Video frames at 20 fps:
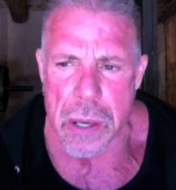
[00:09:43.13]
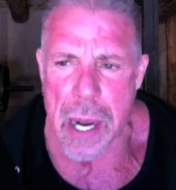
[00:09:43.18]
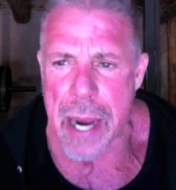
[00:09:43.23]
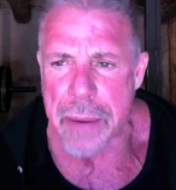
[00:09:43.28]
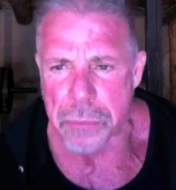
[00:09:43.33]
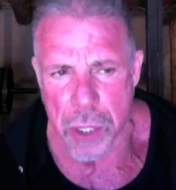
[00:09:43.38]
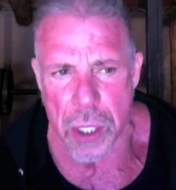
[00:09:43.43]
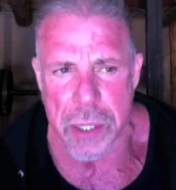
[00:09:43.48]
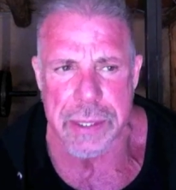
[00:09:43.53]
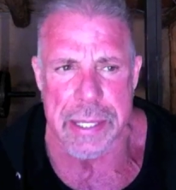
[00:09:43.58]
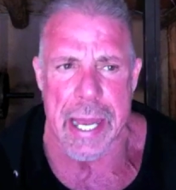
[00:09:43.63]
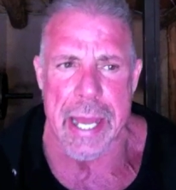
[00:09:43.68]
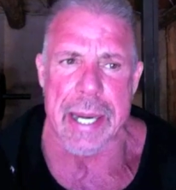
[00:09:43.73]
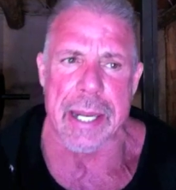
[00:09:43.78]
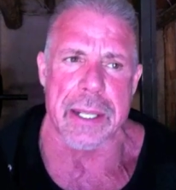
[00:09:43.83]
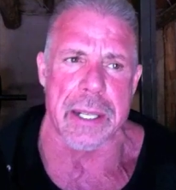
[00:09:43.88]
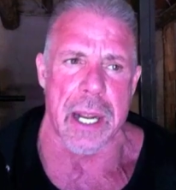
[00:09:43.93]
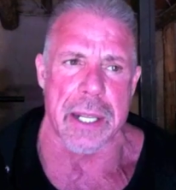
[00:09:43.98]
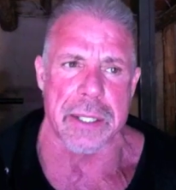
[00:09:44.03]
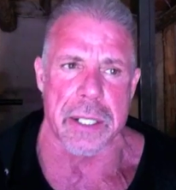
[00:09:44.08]
I've looked at
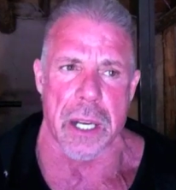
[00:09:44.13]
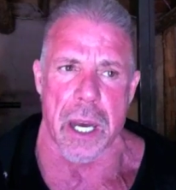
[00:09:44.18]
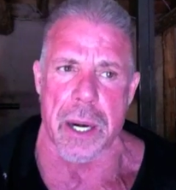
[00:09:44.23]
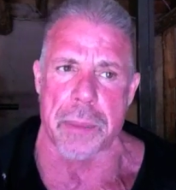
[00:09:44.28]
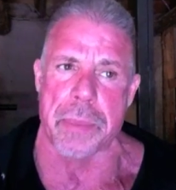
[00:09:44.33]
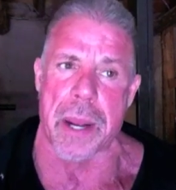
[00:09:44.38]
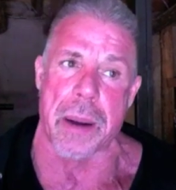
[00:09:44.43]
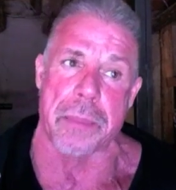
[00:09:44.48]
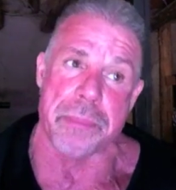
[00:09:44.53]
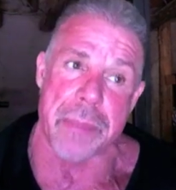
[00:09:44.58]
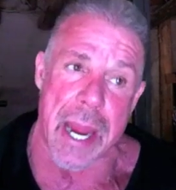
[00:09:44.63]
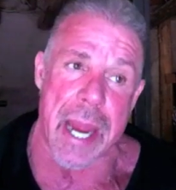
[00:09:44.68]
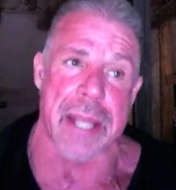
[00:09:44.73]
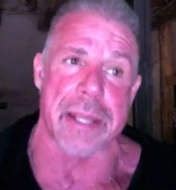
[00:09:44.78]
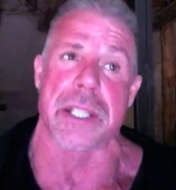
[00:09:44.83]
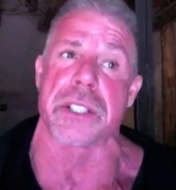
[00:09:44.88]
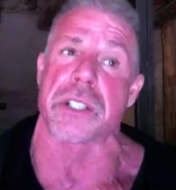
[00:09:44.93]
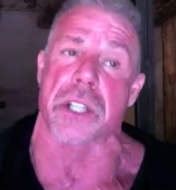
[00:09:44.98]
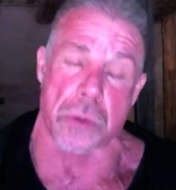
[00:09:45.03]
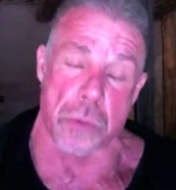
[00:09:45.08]
it and I thought about, man,
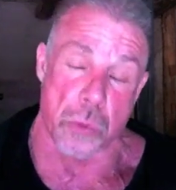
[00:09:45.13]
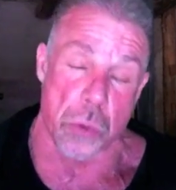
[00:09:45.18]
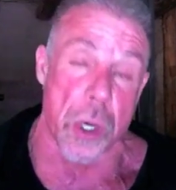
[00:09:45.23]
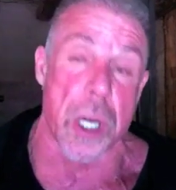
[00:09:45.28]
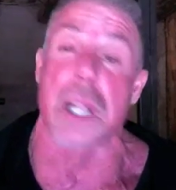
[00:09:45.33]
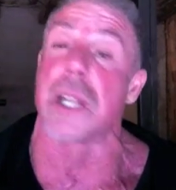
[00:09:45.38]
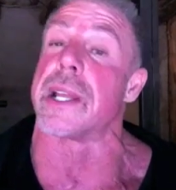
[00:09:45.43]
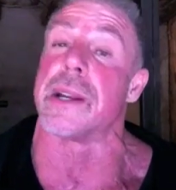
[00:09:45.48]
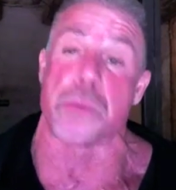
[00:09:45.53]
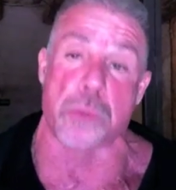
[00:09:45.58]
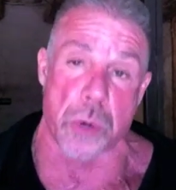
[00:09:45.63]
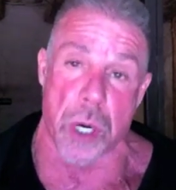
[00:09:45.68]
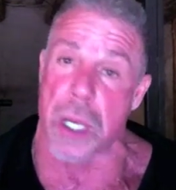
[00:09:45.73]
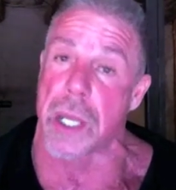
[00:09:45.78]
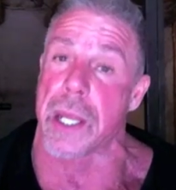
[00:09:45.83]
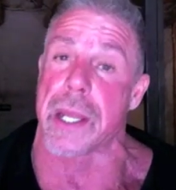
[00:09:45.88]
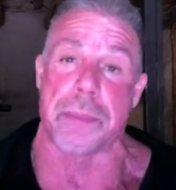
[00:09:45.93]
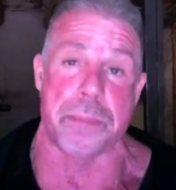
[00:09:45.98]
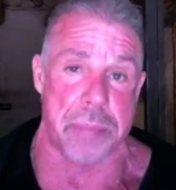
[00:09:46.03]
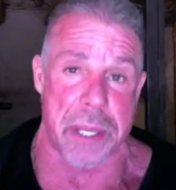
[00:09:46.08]
this could really,
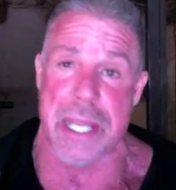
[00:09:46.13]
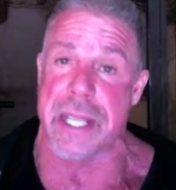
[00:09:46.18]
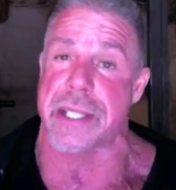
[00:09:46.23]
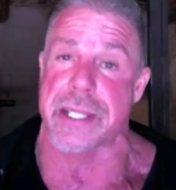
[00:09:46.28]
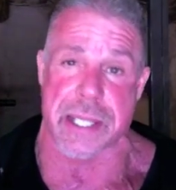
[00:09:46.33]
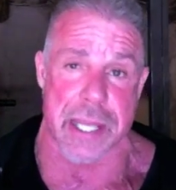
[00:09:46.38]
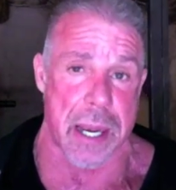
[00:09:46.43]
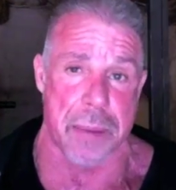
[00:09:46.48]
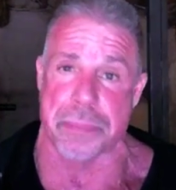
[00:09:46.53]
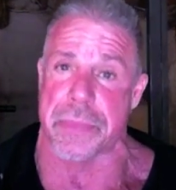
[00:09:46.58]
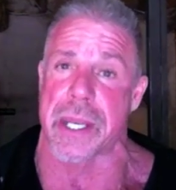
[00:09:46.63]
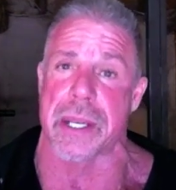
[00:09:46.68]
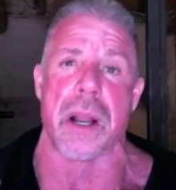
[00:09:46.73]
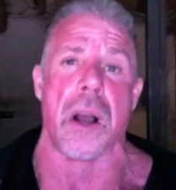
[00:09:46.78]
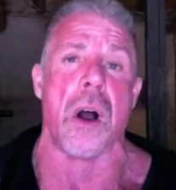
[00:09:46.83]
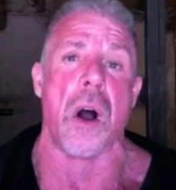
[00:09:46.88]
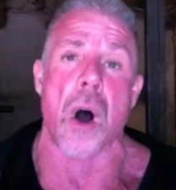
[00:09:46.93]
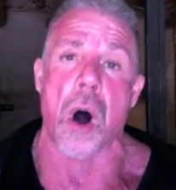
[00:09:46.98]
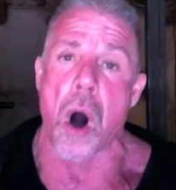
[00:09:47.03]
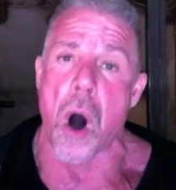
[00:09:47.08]
really be something
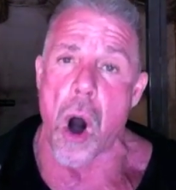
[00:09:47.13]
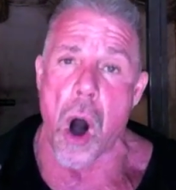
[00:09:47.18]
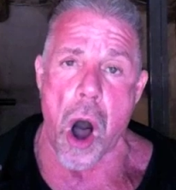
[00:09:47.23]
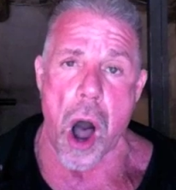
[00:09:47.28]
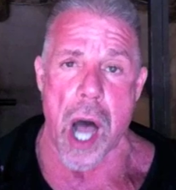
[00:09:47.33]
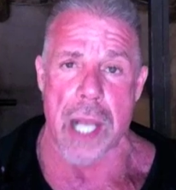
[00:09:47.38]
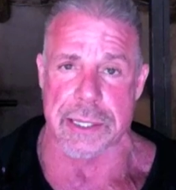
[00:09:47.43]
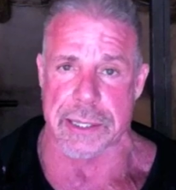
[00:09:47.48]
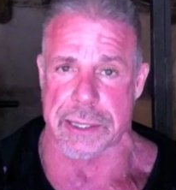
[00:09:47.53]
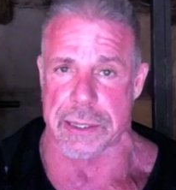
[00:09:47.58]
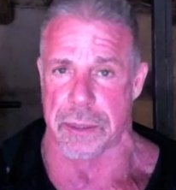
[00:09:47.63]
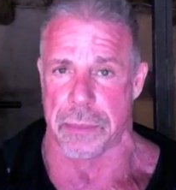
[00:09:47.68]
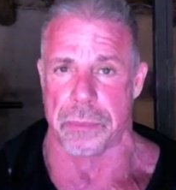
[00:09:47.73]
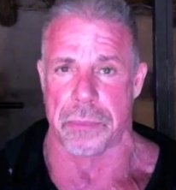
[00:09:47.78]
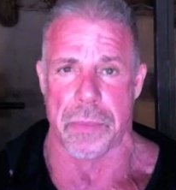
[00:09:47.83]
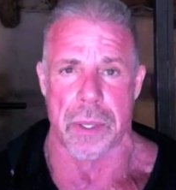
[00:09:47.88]
awesome